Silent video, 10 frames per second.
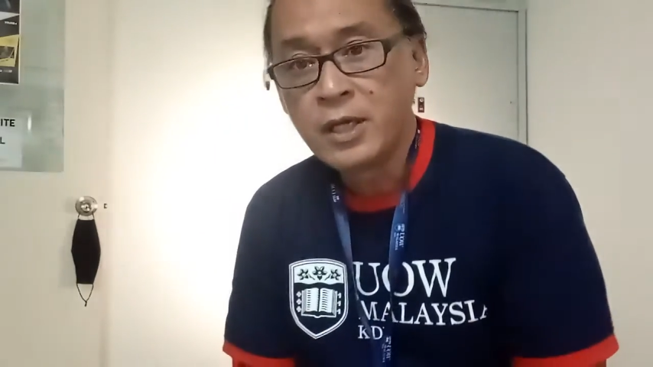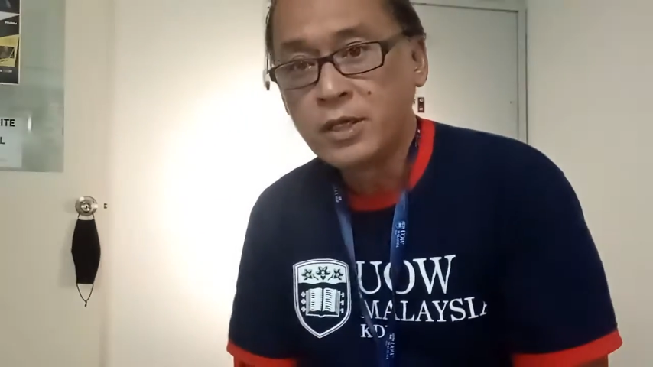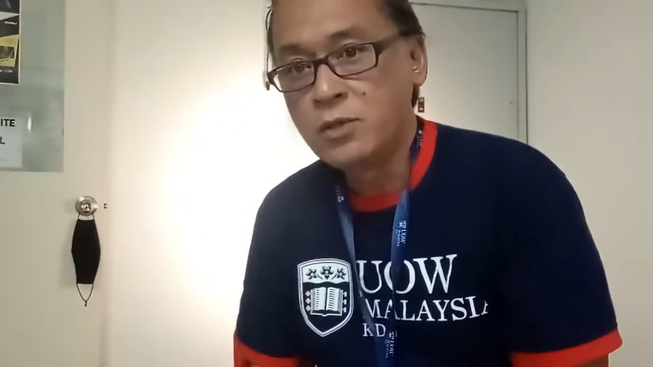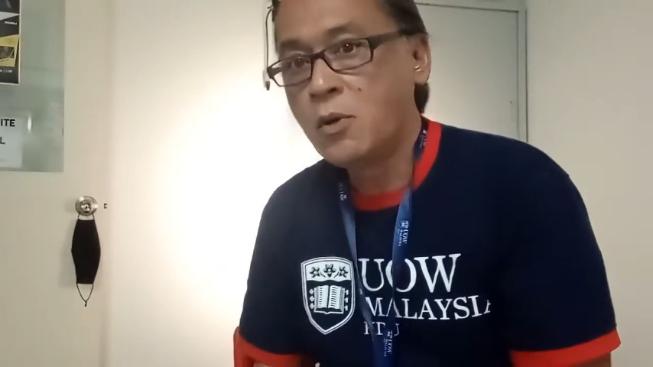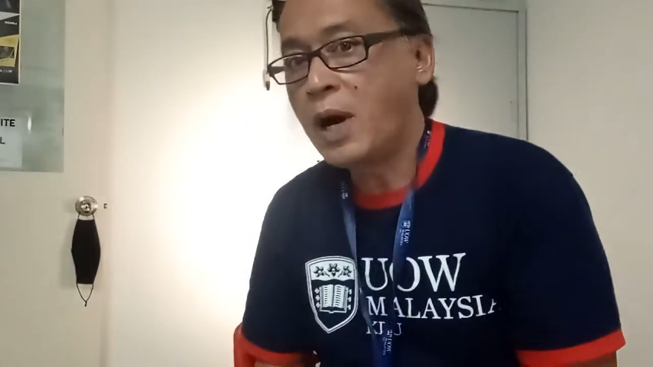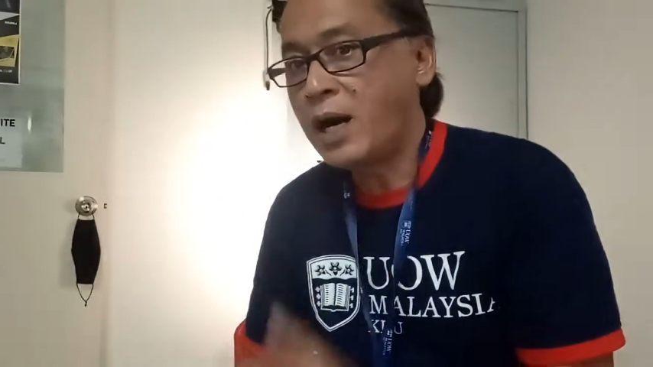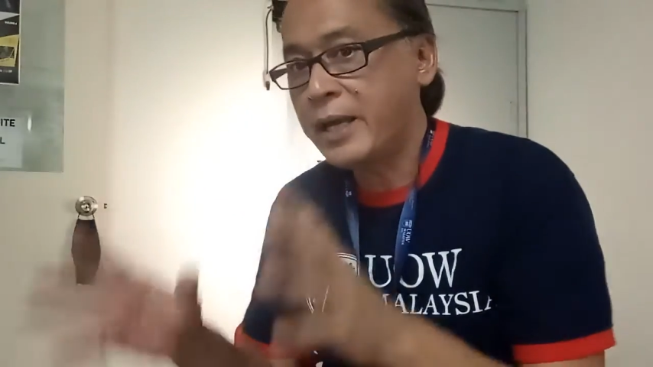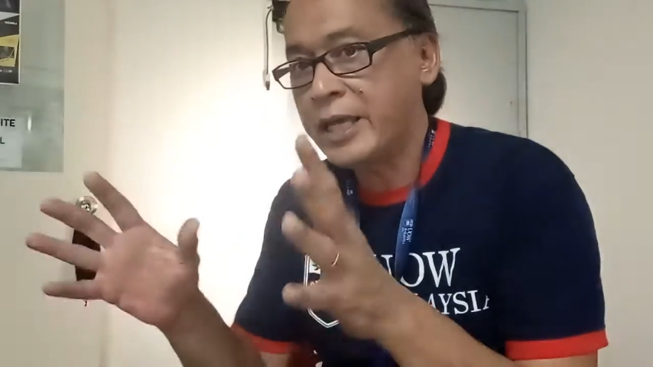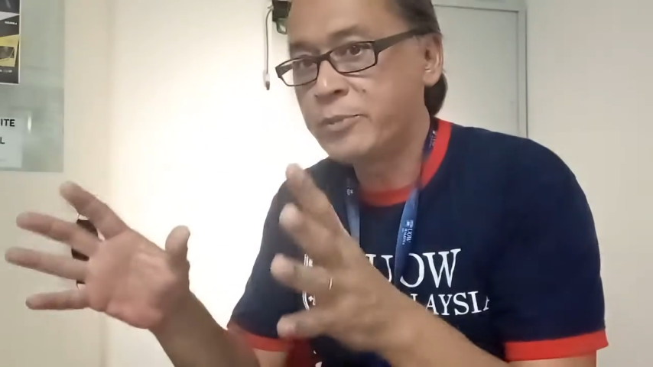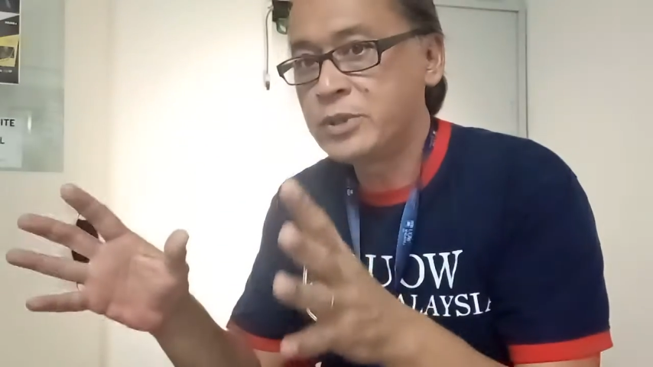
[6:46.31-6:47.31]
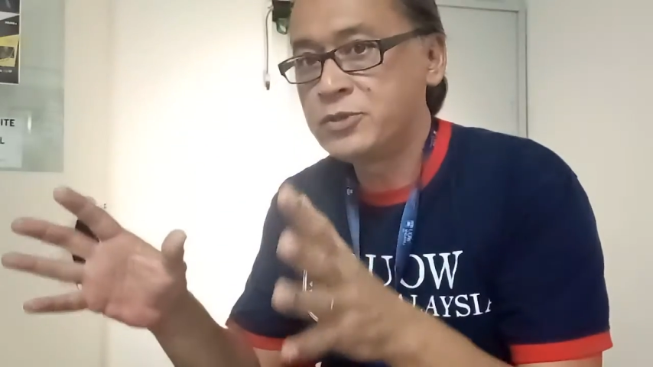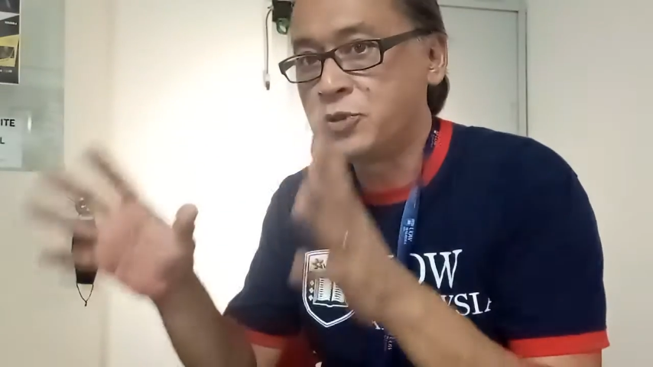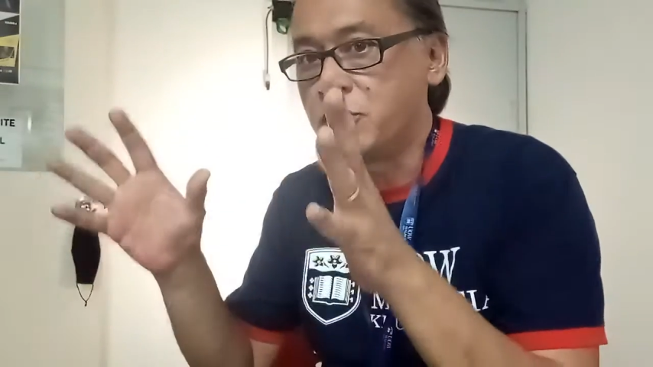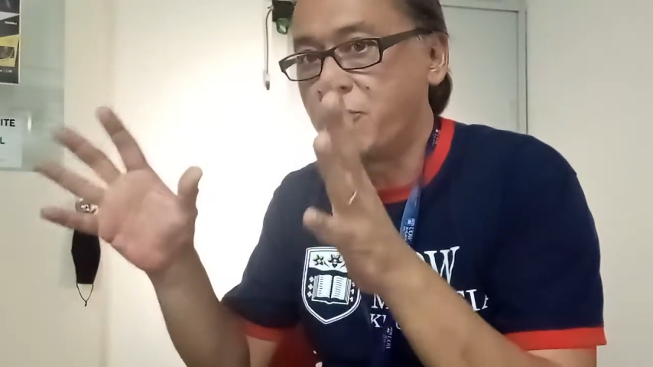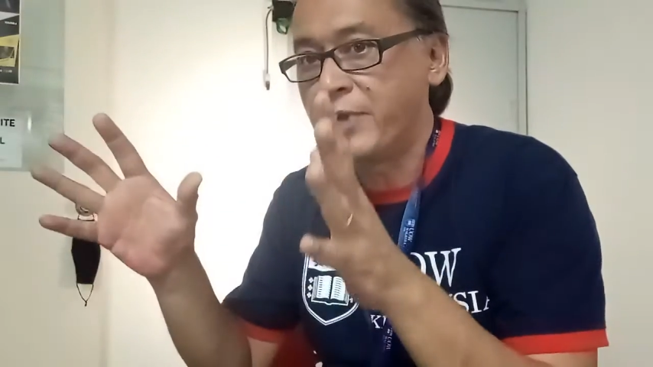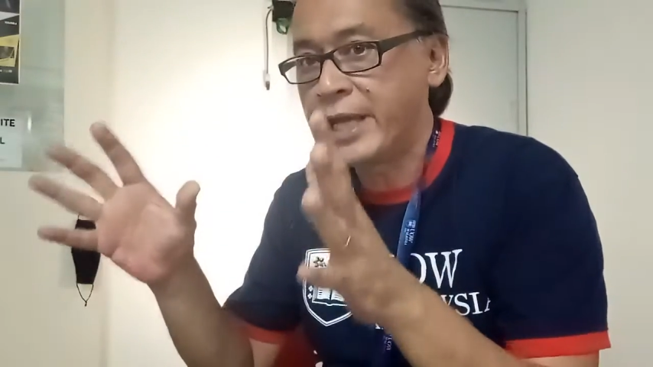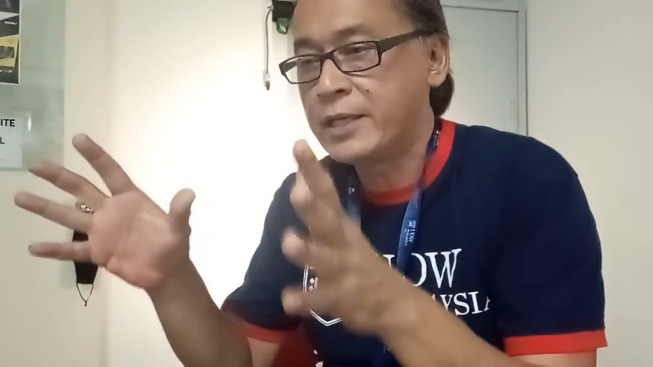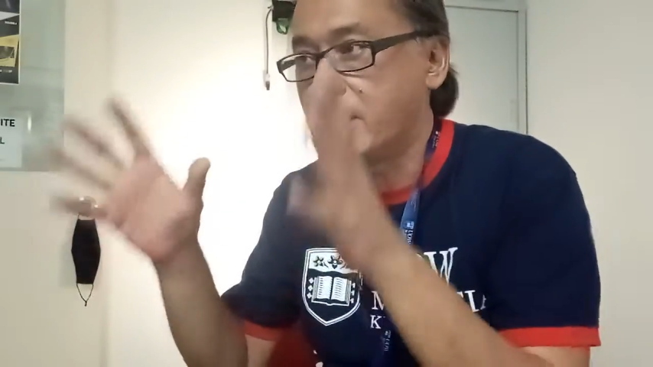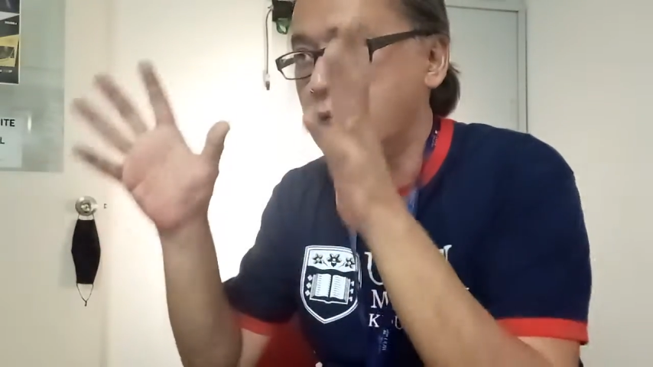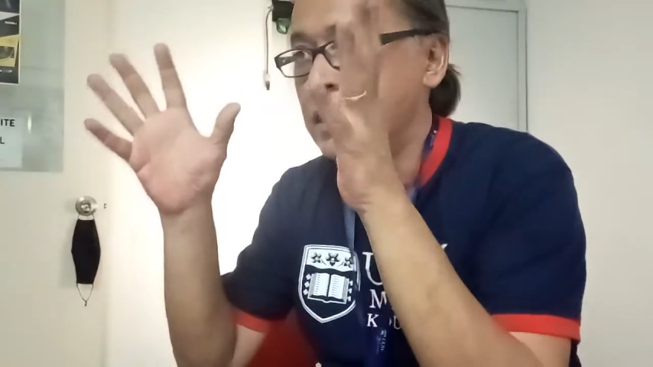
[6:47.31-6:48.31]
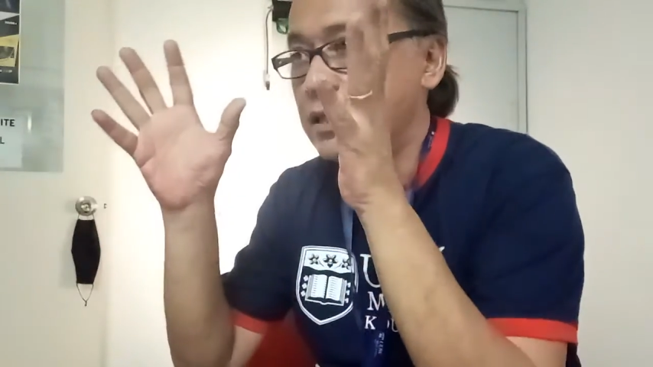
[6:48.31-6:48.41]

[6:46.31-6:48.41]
you are able to create a